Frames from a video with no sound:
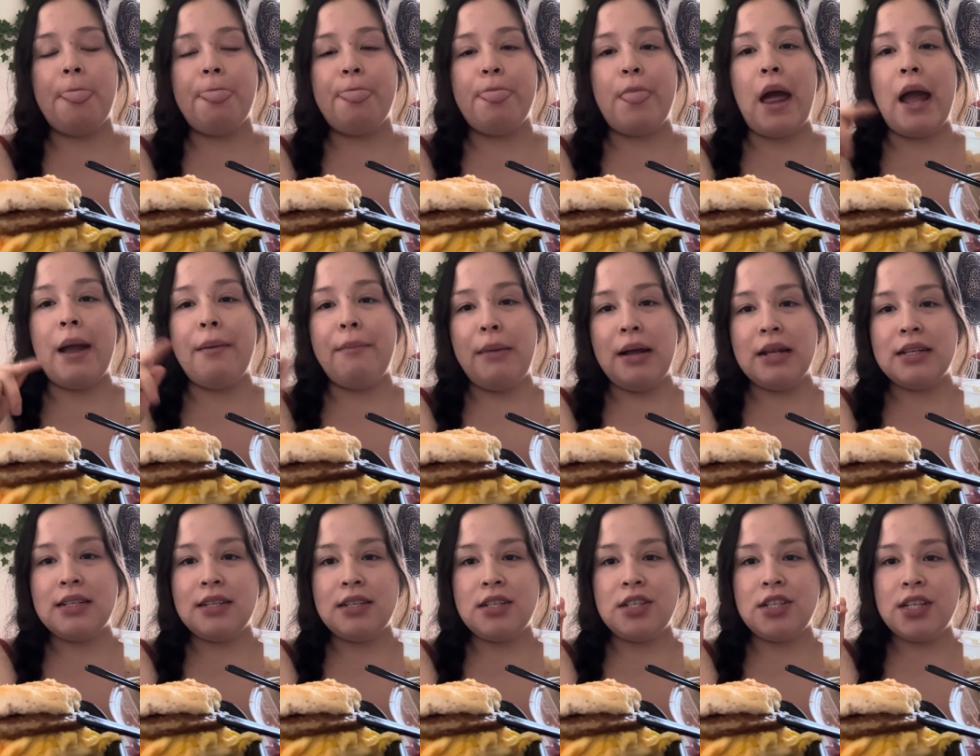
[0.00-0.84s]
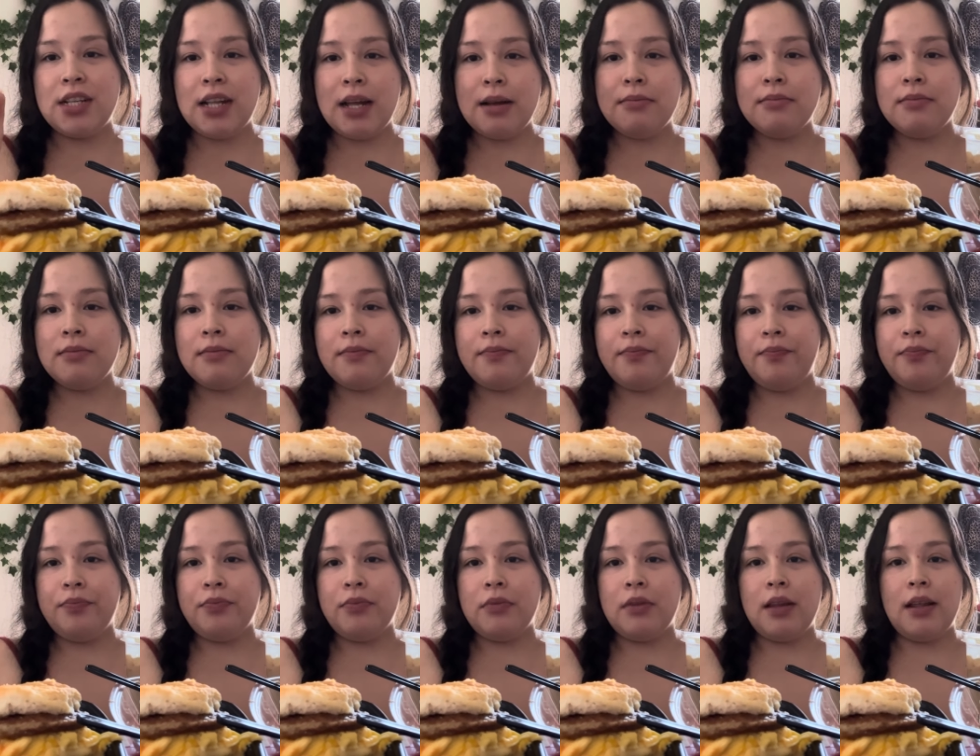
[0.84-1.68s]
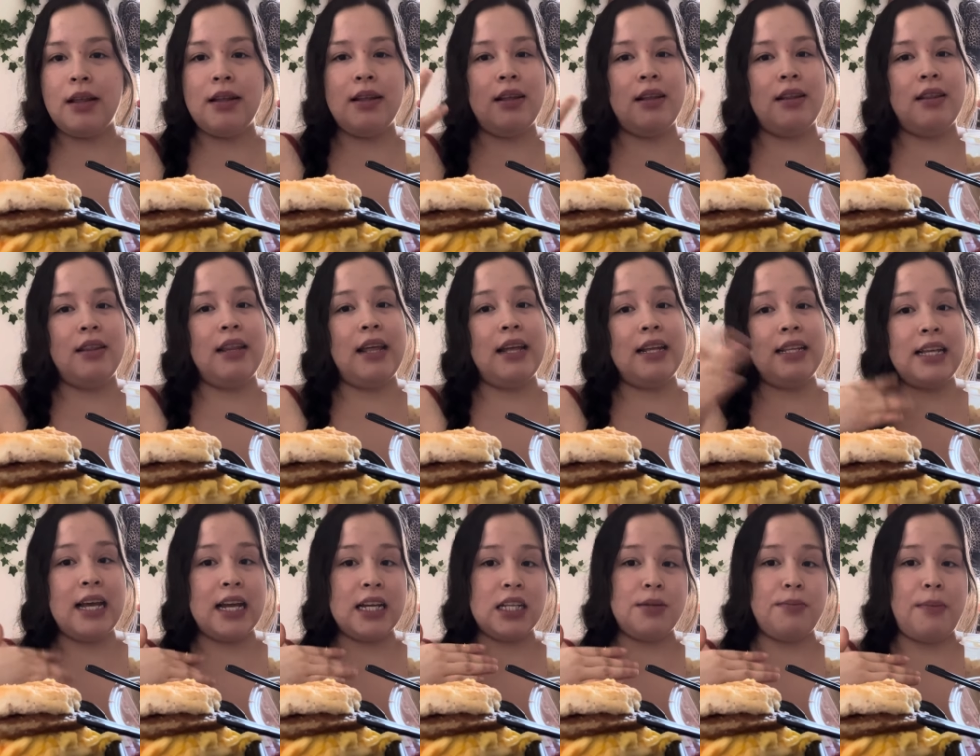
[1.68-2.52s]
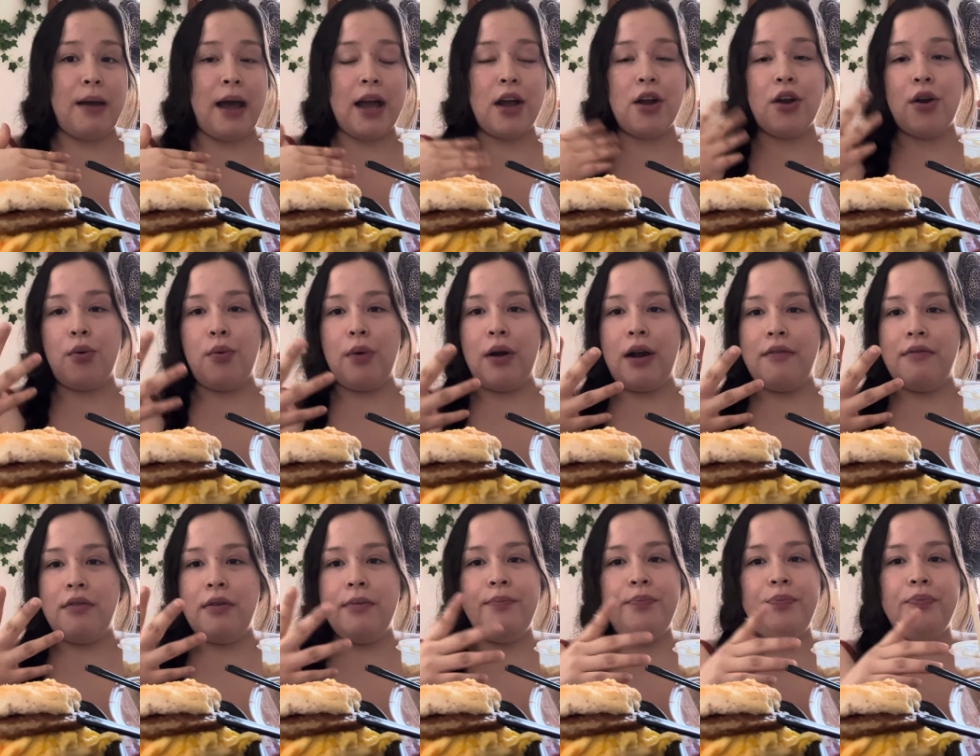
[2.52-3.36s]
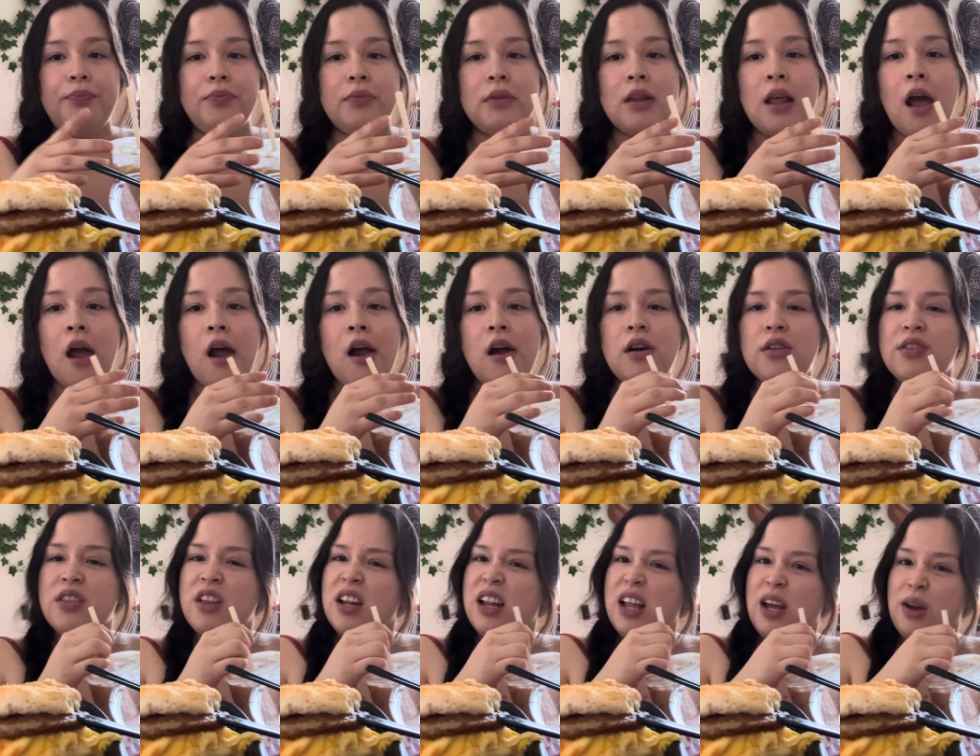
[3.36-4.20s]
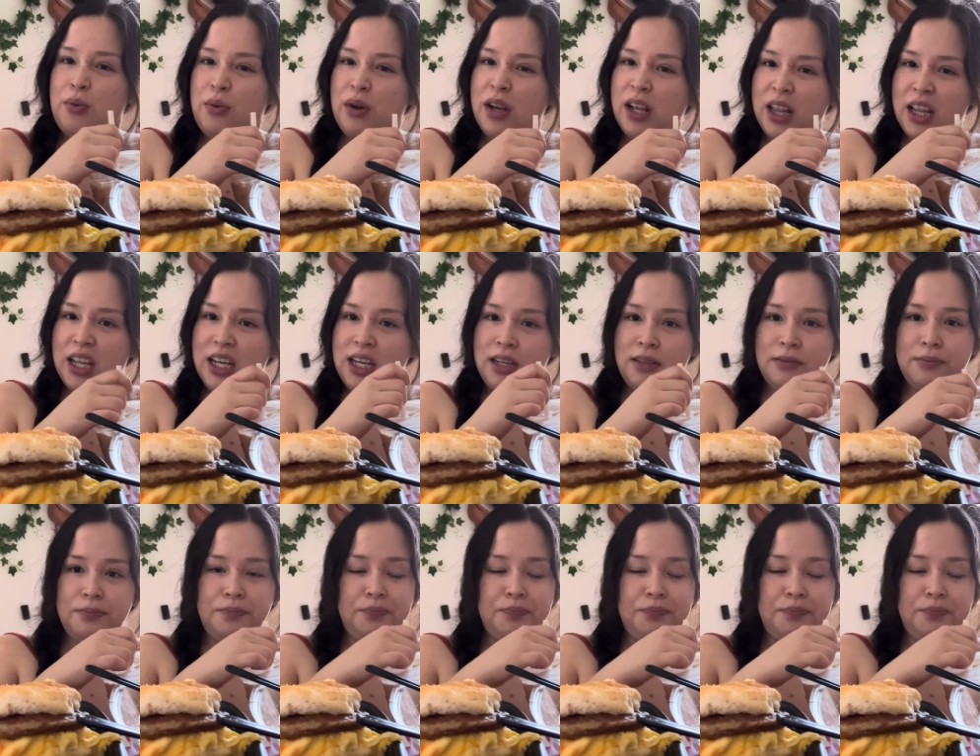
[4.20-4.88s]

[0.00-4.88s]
I message them and they text back or whatever. They're like, really?